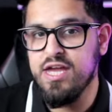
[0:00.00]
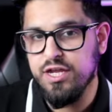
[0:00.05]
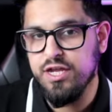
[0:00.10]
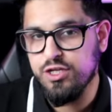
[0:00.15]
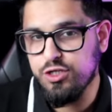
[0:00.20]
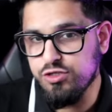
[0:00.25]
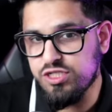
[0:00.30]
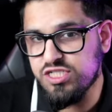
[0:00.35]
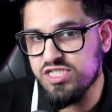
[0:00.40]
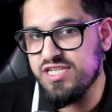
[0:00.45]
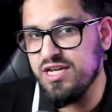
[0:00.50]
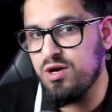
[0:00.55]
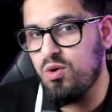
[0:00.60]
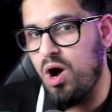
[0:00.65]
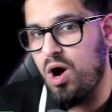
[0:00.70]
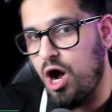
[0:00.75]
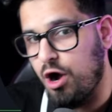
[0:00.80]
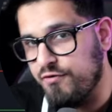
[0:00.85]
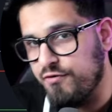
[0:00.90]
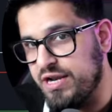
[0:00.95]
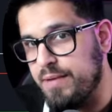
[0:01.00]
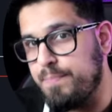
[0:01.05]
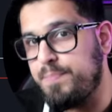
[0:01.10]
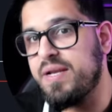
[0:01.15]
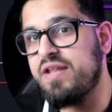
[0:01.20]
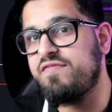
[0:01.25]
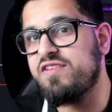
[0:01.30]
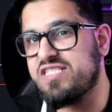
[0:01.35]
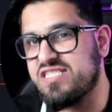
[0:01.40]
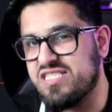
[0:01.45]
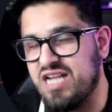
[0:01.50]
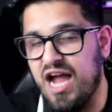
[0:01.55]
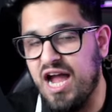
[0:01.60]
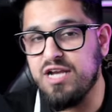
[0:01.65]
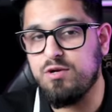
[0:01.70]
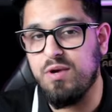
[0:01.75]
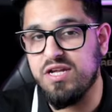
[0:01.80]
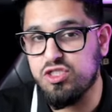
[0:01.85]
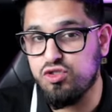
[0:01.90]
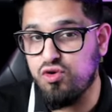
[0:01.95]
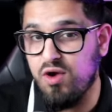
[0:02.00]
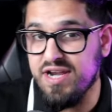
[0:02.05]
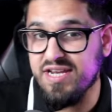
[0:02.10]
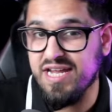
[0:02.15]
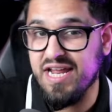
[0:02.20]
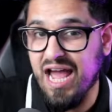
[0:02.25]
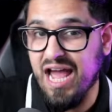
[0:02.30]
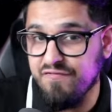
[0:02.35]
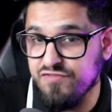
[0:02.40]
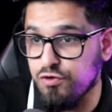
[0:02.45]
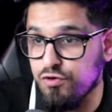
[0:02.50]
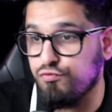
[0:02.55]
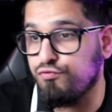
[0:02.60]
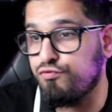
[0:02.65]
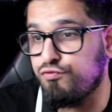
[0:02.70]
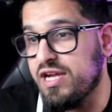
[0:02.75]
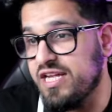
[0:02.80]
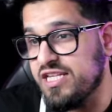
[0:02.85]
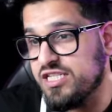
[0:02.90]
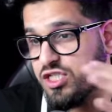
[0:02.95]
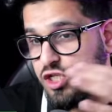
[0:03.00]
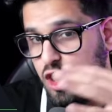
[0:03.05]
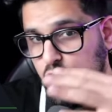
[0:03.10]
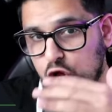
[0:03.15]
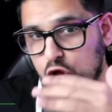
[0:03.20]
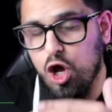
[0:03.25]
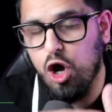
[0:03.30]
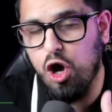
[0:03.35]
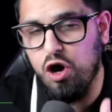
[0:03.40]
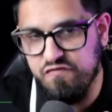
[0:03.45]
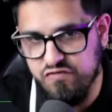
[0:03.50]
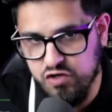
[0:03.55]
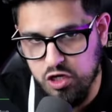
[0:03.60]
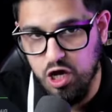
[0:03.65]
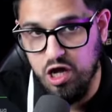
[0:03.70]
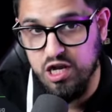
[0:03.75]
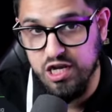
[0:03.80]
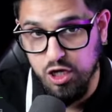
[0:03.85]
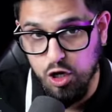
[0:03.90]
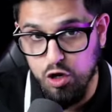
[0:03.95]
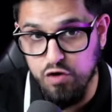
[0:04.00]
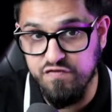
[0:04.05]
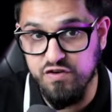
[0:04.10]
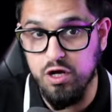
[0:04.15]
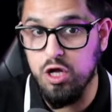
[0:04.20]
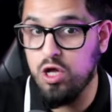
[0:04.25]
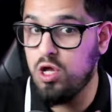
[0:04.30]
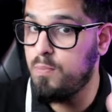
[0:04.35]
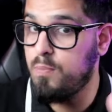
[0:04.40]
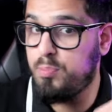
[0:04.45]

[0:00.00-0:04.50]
you still are in a bit of a sideways trend and have the risk of curling over.